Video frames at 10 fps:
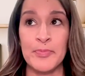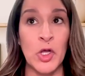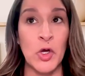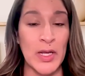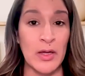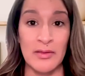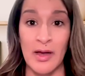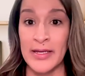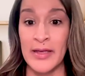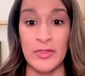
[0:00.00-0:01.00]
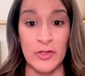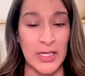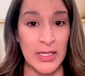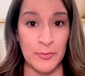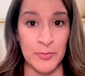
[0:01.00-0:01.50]
Going online and
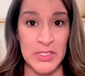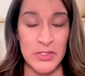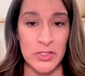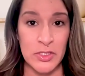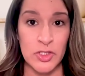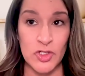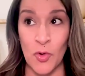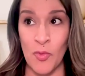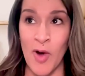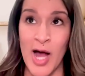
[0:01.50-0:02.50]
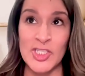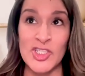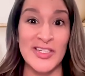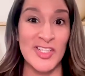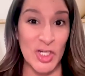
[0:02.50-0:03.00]
looking at research,
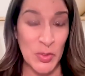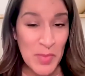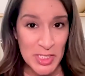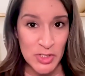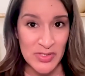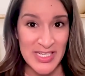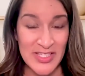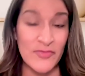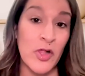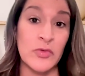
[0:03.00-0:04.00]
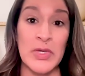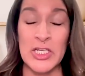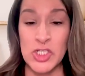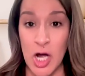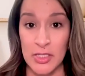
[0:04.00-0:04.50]
watching documentaries,
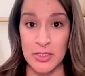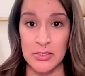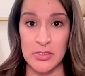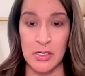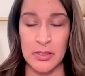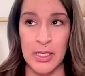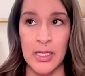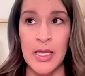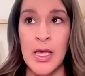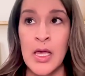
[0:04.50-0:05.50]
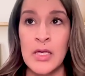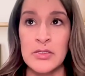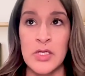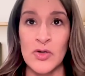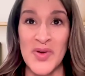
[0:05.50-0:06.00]
following doctors on it.
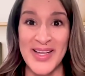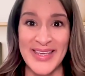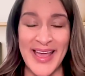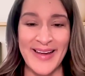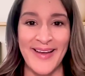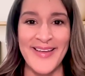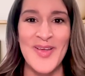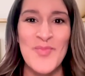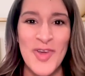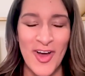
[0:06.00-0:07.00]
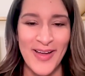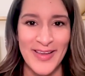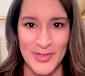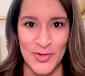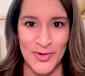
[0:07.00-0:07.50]
So again, I am not
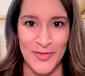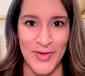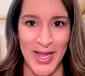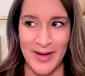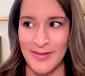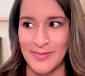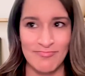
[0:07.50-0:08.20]
a certified